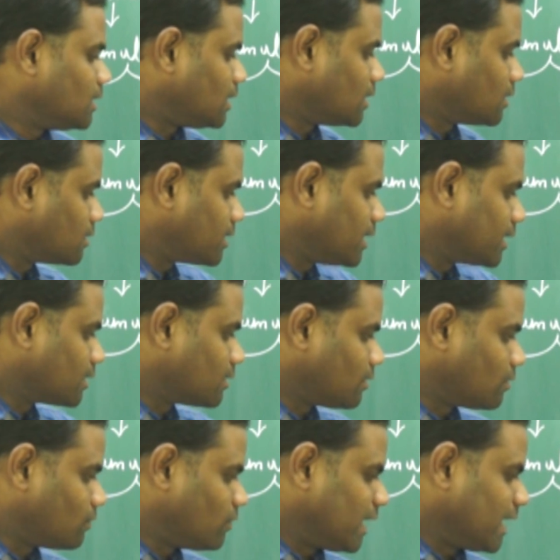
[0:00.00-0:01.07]
are taken
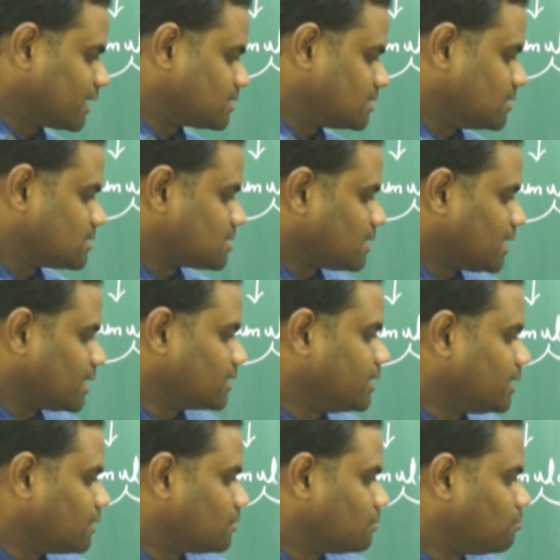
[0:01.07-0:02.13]
on y axis and
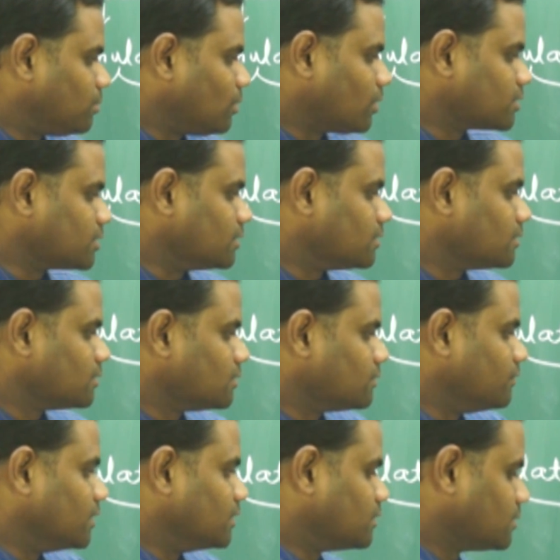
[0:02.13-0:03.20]
then plotted
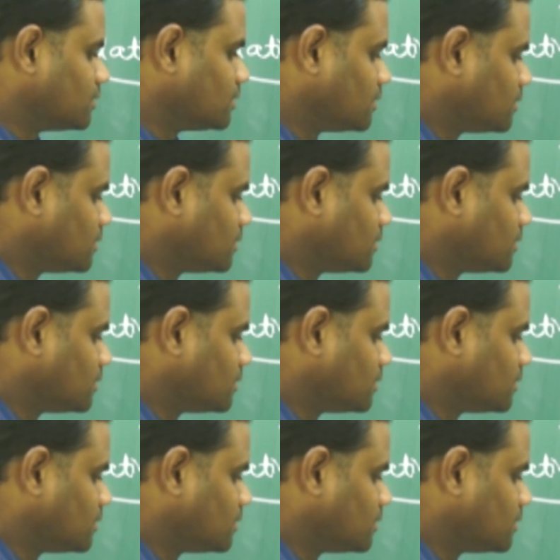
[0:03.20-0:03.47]
with